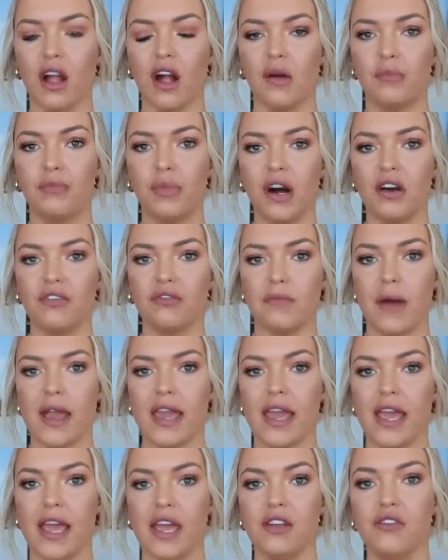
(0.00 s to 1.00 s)
above my
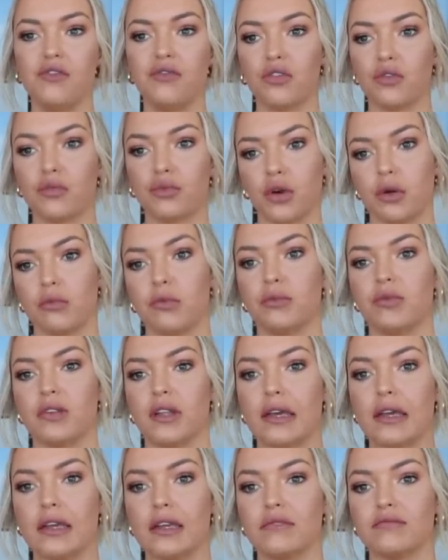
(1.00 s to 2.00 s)
head for
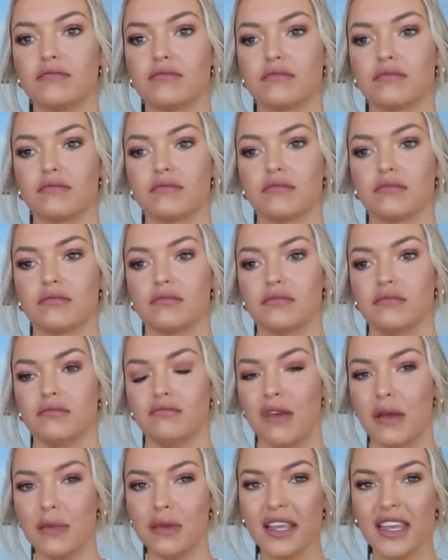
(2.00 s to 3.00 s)
probably
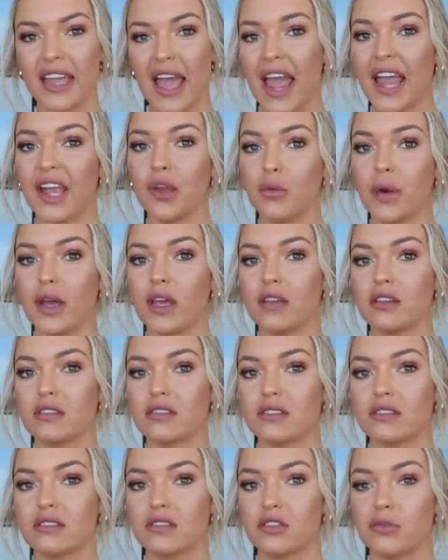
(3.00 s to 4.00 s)
maybe like 8
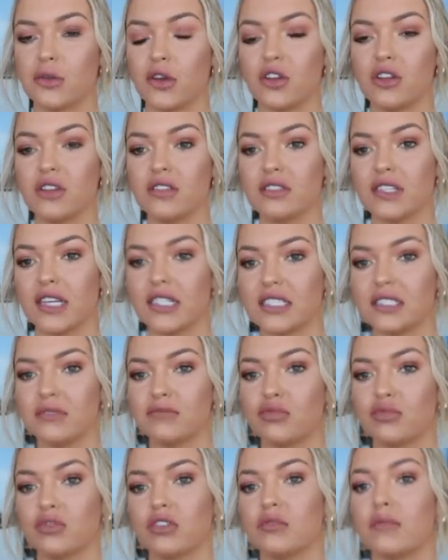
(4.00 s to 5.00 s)
weeks, to be honest. I
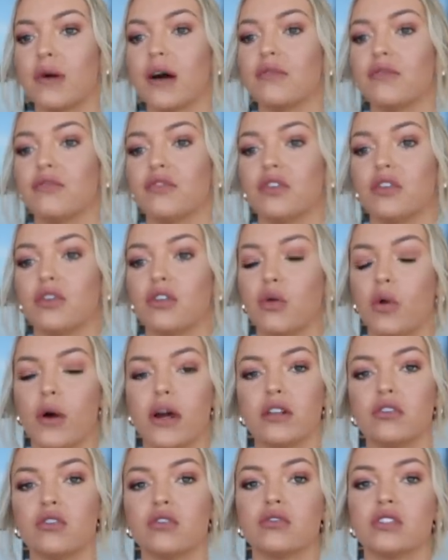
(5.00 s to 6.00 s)
didn't put them up for
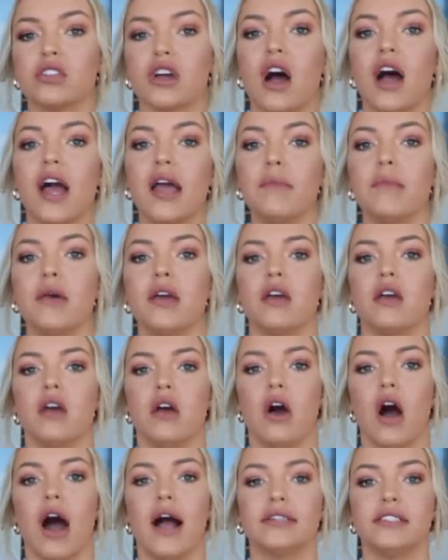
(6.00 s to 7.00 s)
quite a long time.
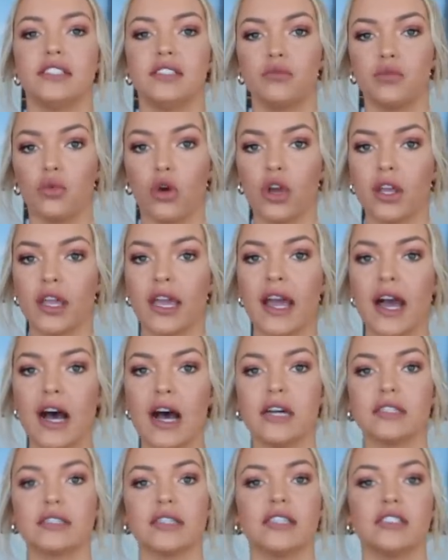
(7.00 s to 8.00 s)
I didn't work
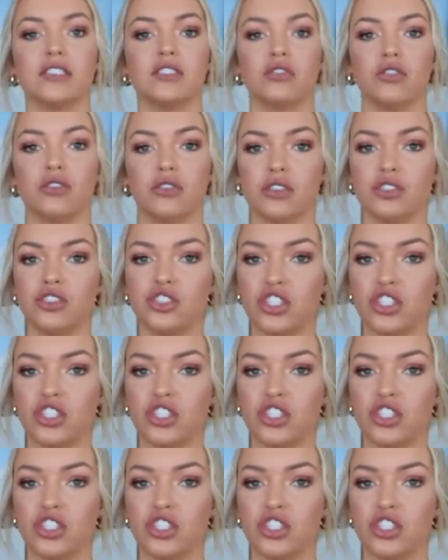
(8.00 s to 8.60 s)
out. I didn't go to the